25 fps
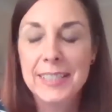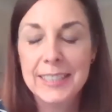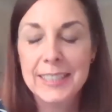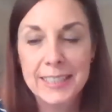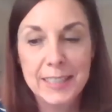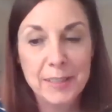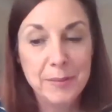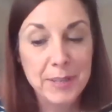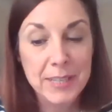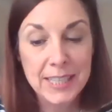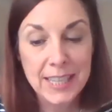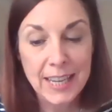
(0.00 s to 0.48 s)

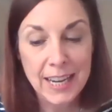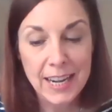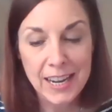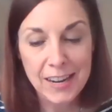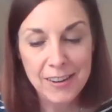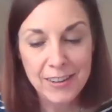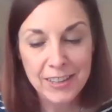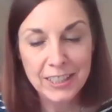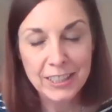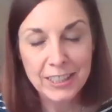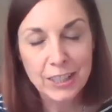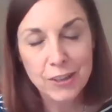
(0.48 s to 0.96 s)
So we sell
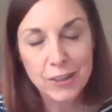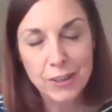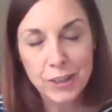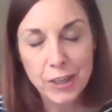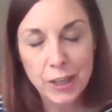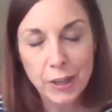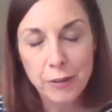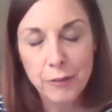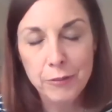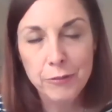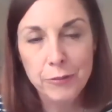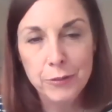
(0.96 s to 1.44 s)
our
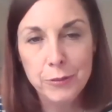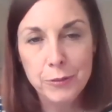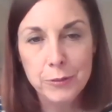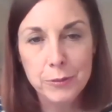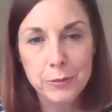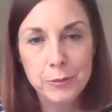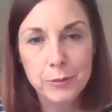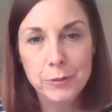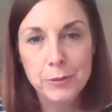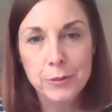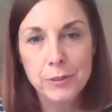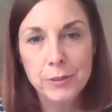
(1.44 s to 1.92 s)
escargot
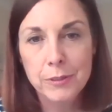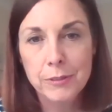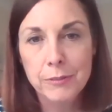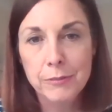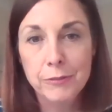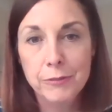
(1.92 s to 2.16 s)
for